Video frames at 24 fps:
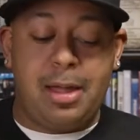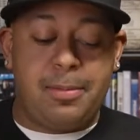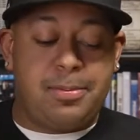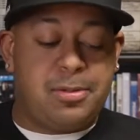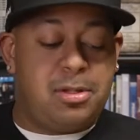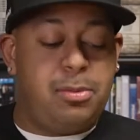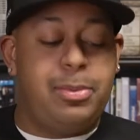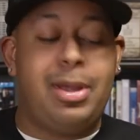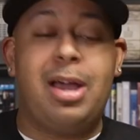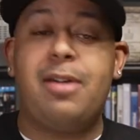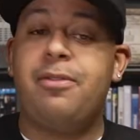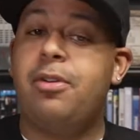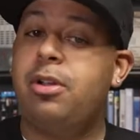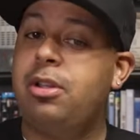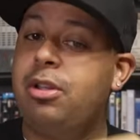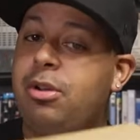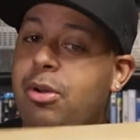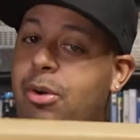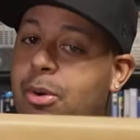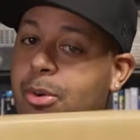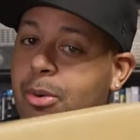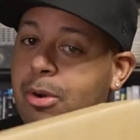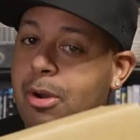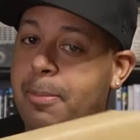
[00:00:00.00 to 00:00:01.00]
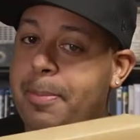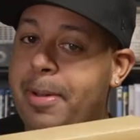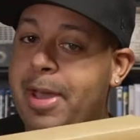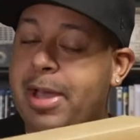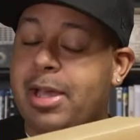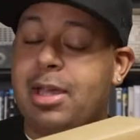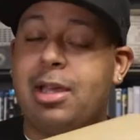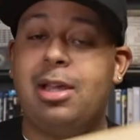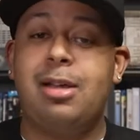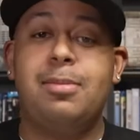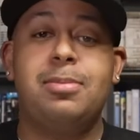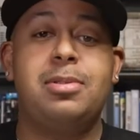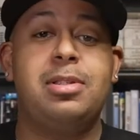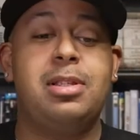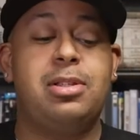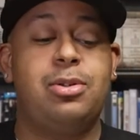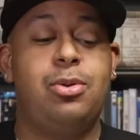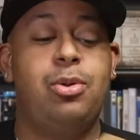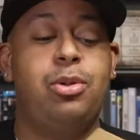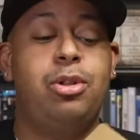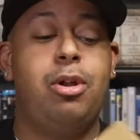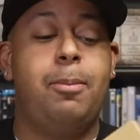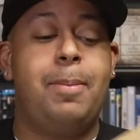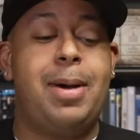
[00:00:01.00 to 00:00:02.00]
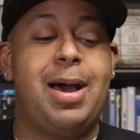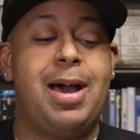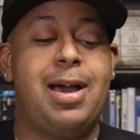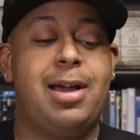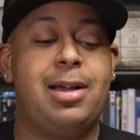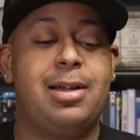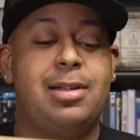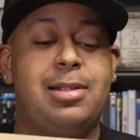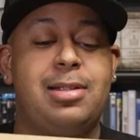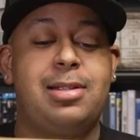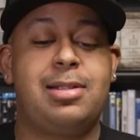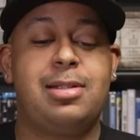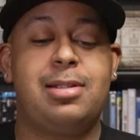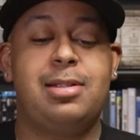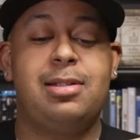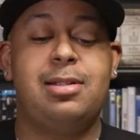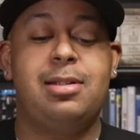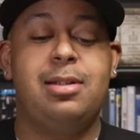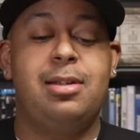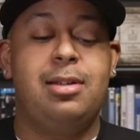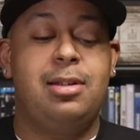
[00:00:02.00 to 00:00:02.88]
so we have our little Horror Pack. It comes in this cool little box.